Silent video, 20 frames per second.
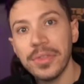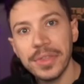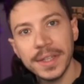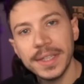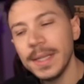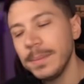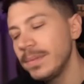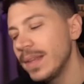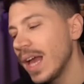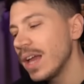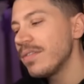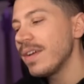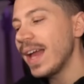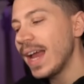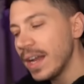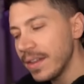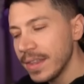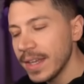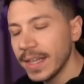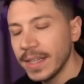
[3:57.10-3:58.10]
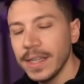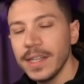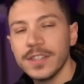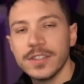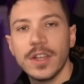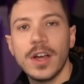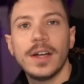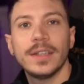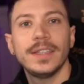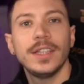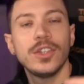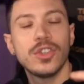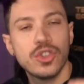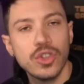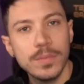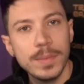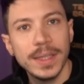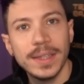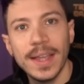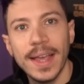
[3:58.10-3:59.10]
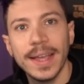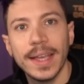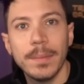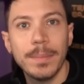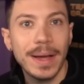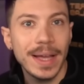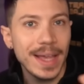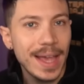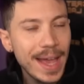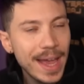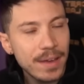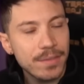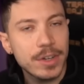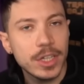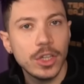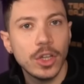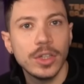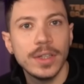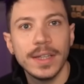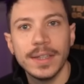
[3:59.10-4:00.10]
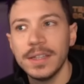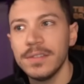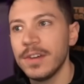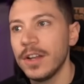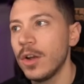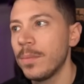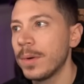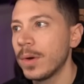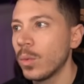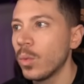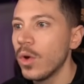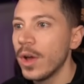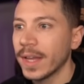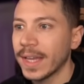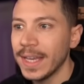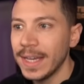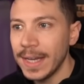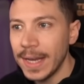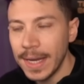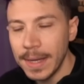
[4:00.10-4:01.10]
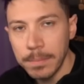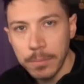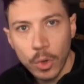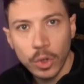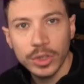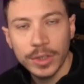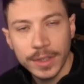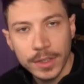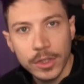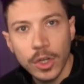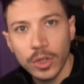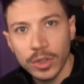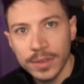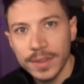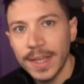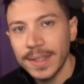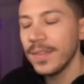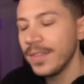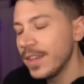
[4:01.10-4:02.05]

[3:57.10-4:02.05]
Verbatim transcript: the deep dive and the getting started should be taken by every .NET developer working in modern .NET.